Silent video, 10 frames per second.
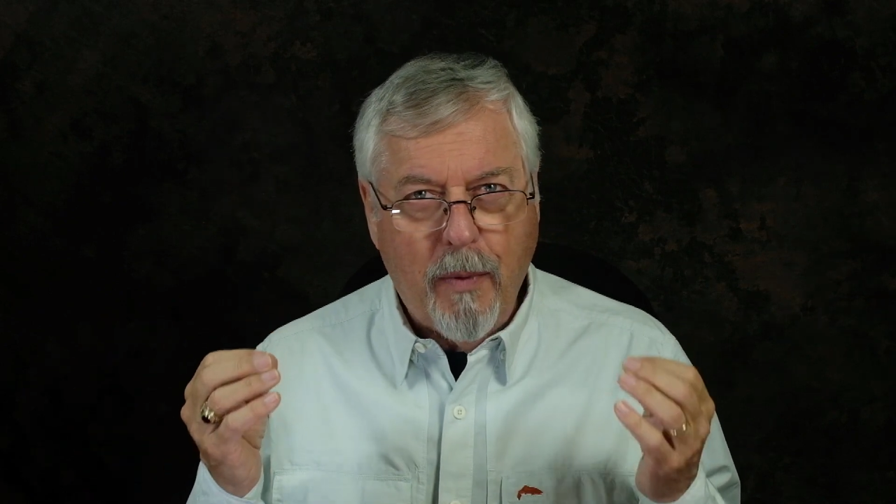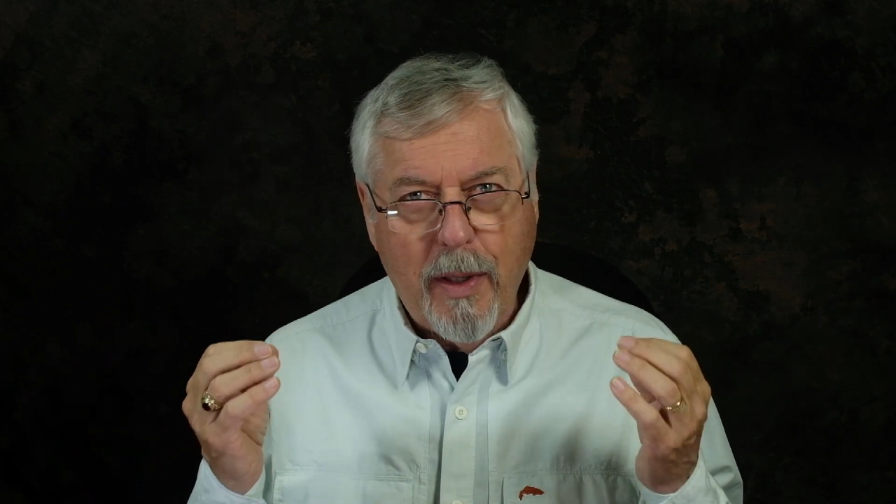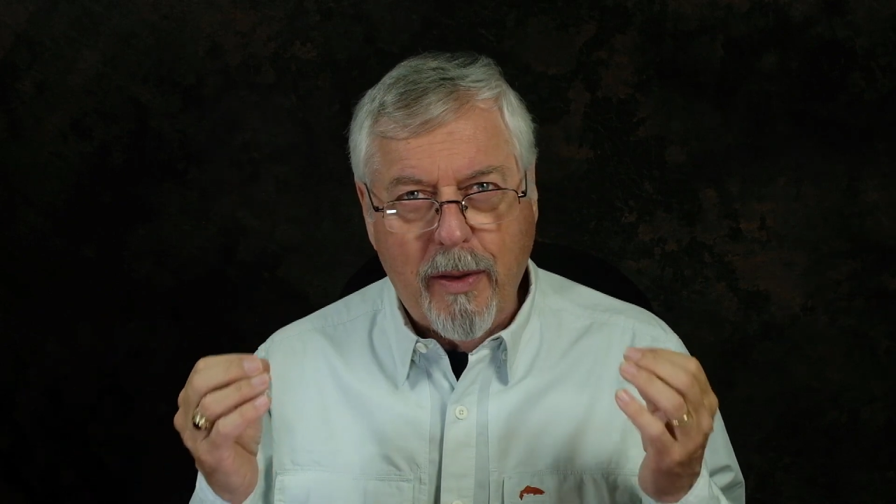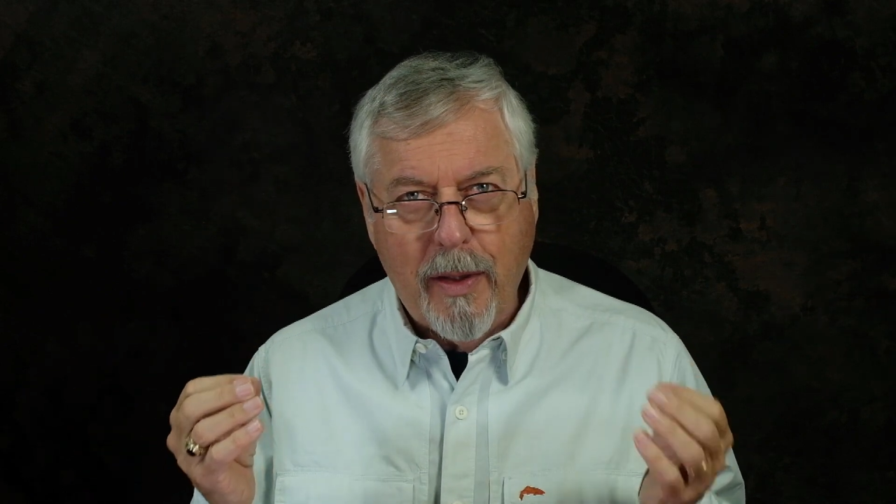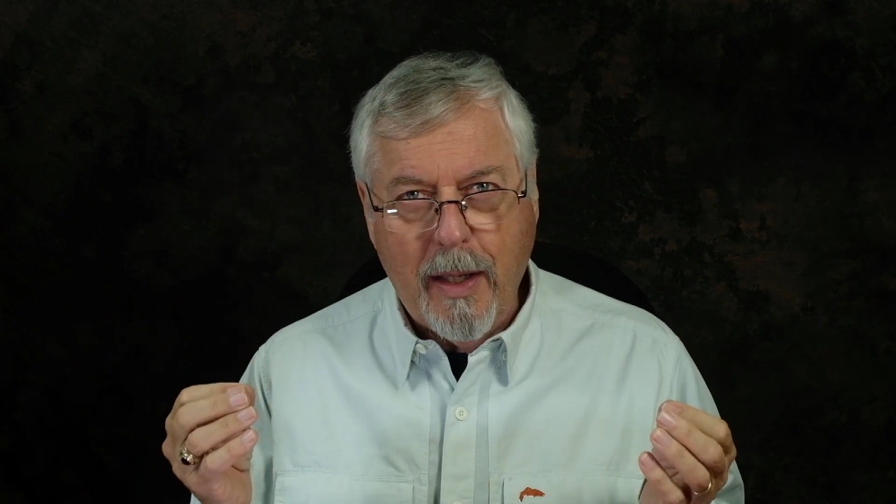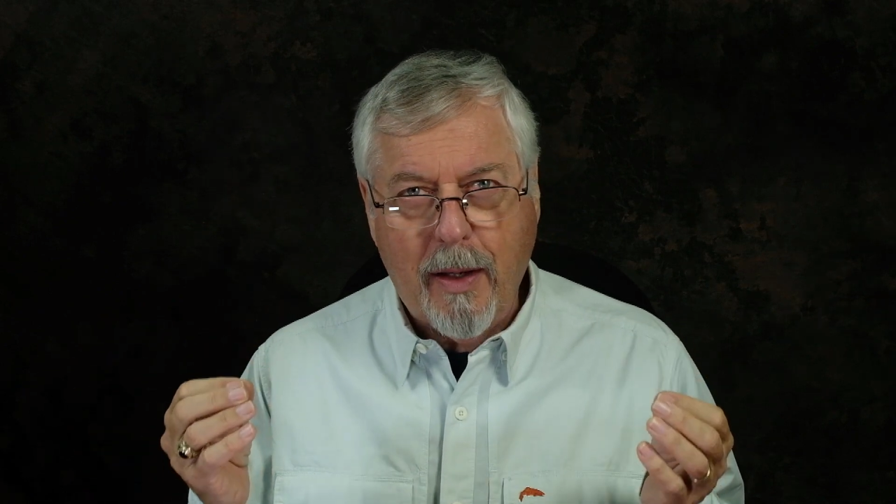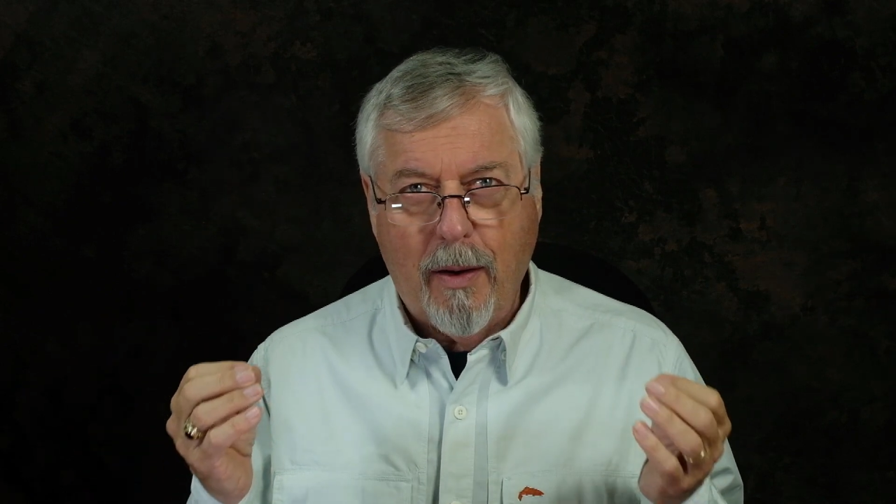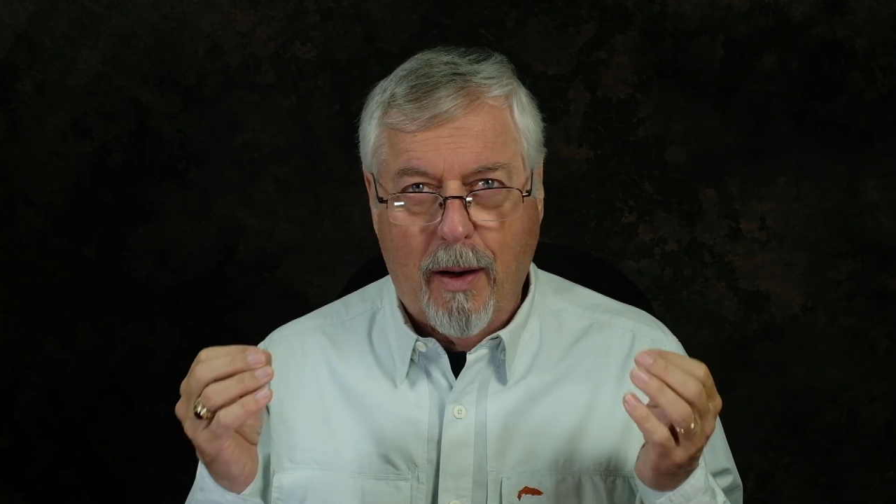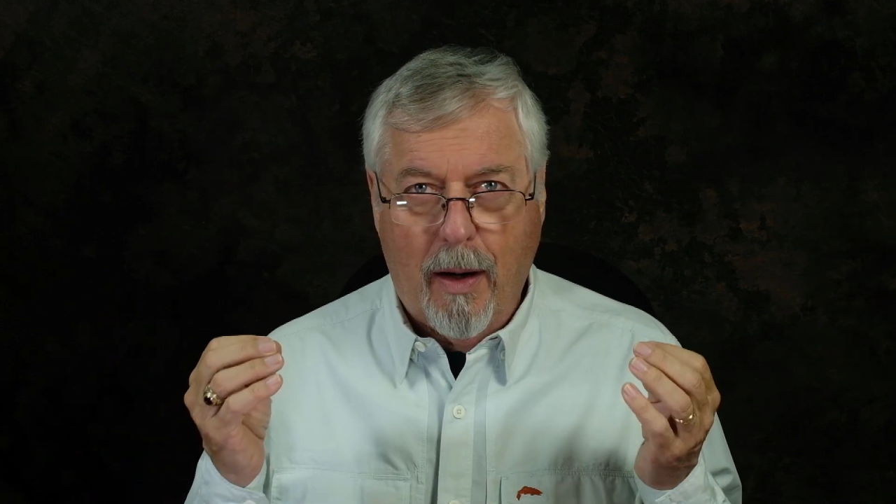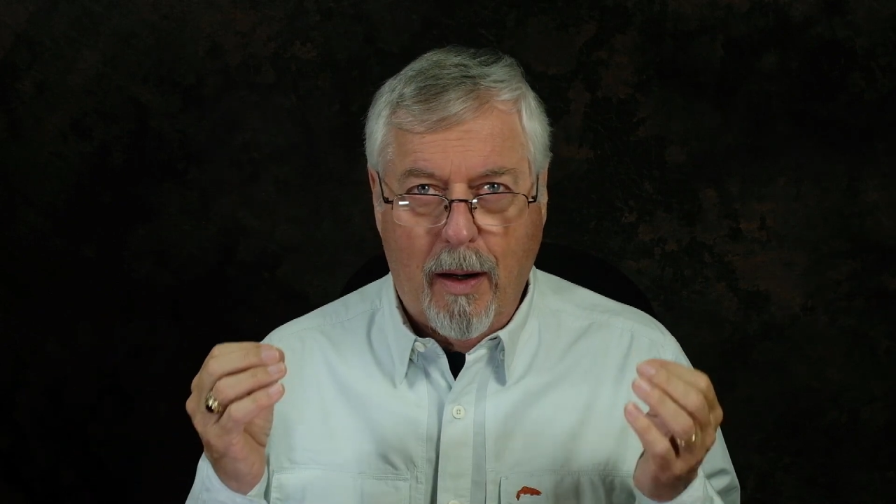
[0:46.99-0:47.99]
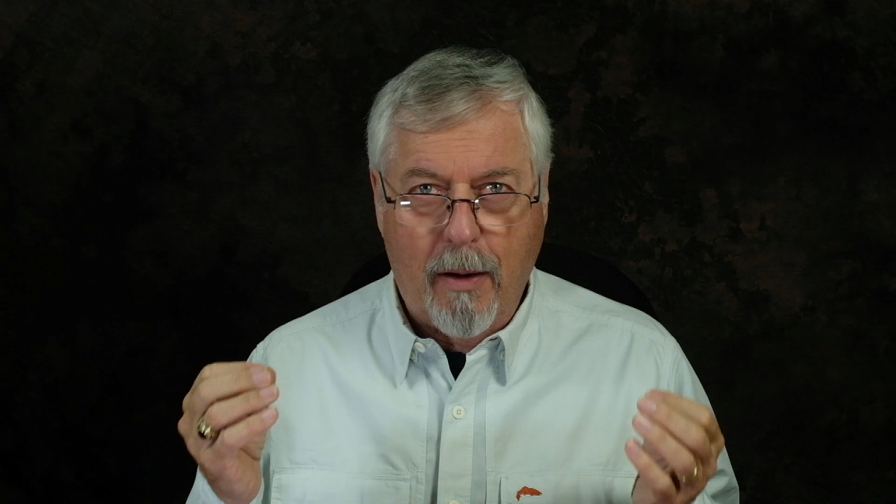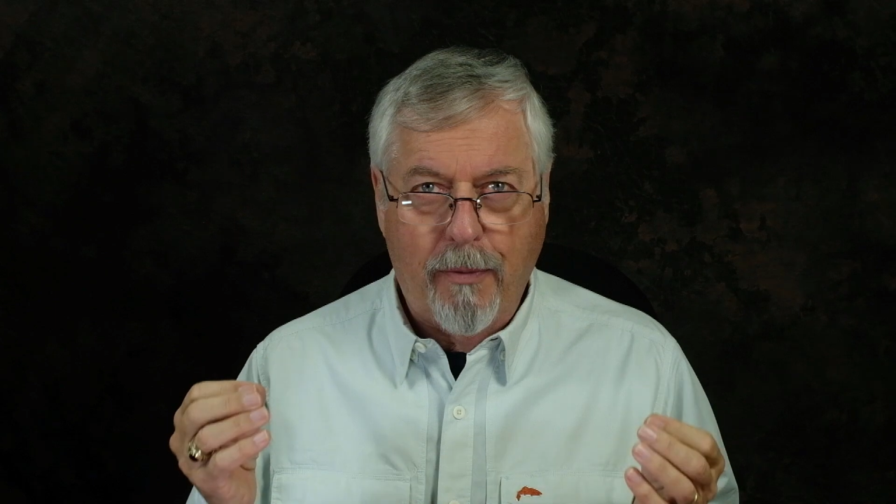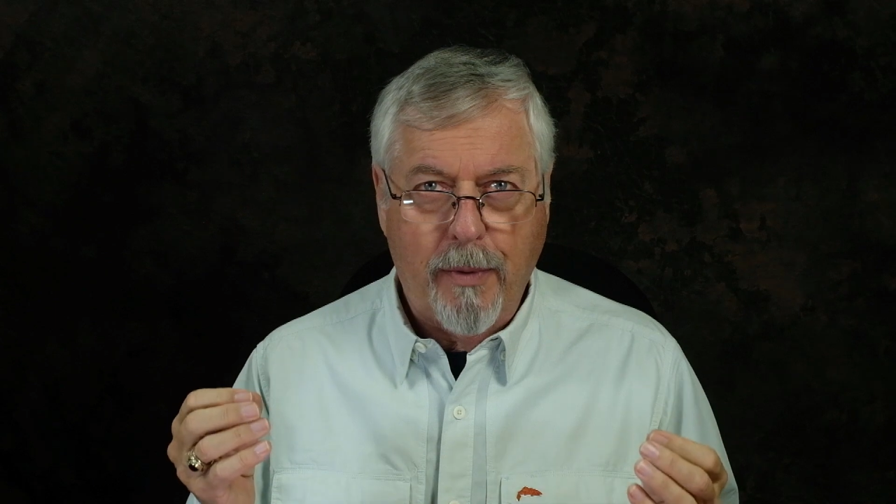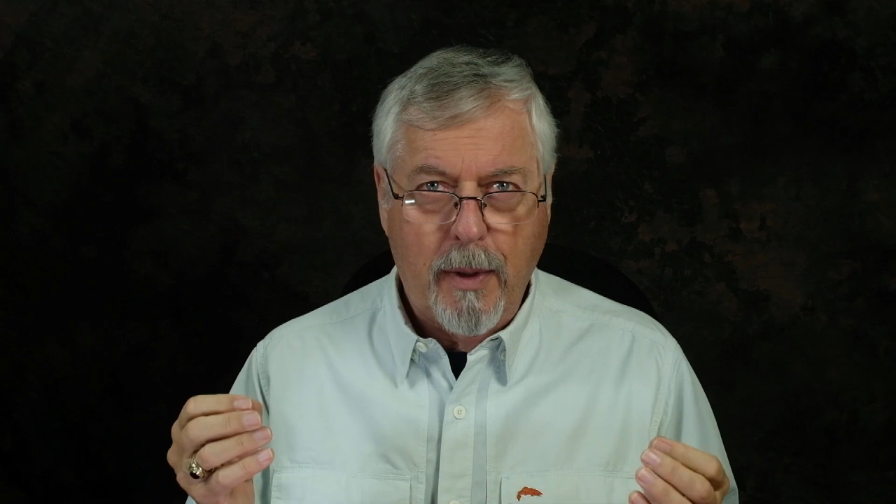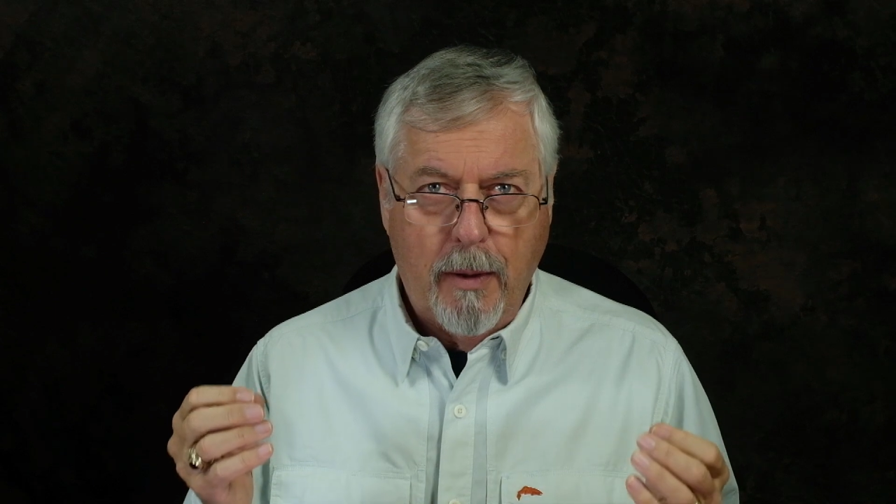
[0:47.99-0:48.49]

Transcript: we think of